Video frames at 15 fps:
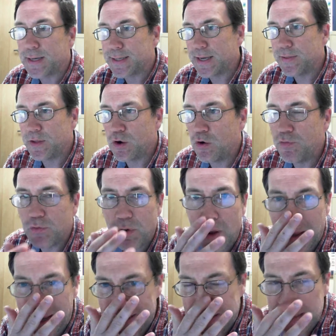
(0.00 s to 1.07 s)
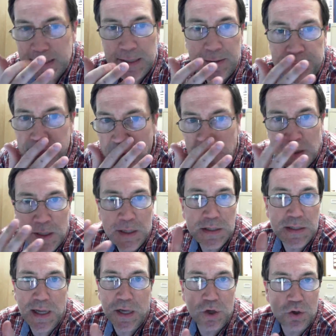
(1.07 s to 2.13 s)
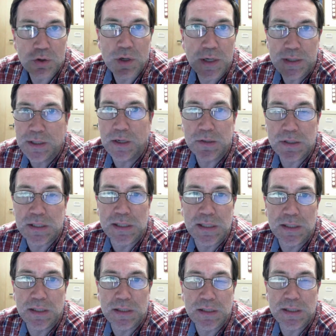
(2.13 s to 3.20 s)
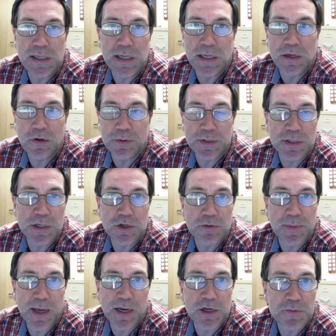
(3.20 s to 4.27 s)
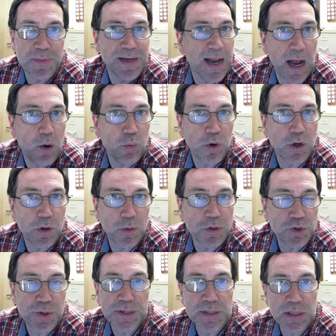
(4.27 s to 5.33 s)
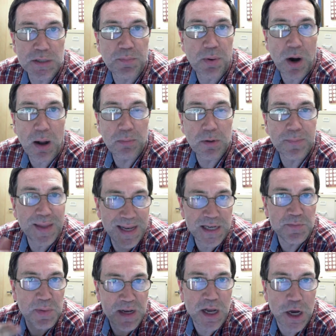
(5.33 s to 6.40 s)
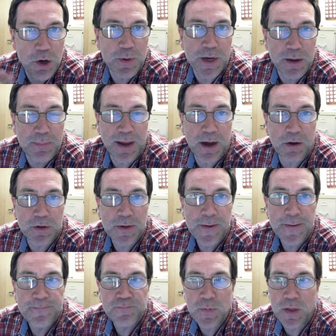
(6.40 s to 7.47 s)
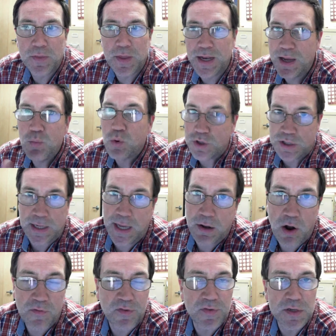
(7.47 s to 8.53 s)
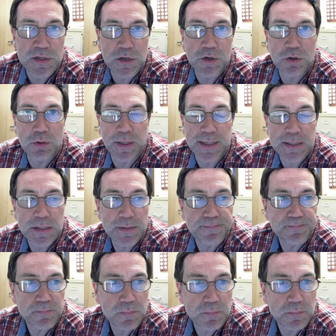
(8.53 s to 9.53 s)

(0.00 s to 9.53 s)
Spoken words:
Again, the overall idea is that you're going to tell the CEO and senior management how we're going to address this problem that he's been hearing about, that he wants to get off of his to-do list.